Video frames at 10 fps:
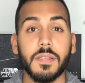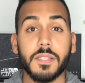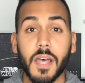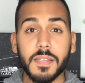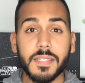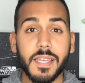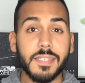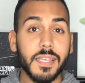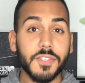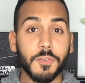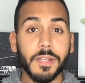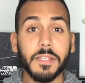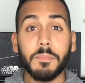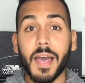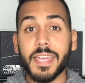Saw 6 is
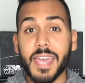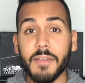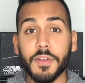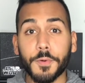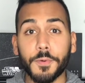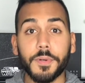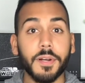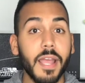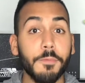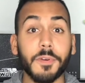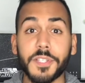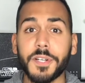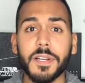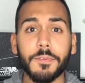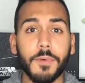directed by Kevin Greutert and
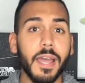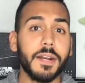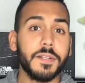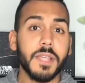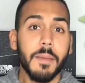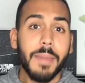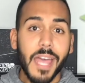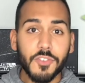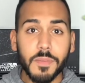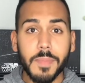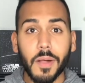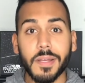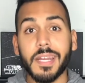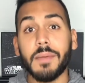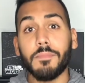returning writers Patrick
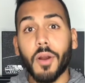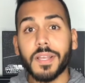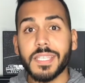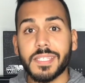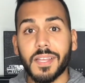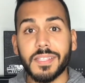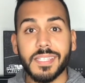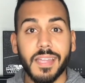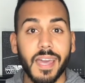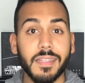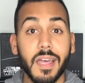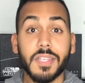Melton and Marcus Dunstan,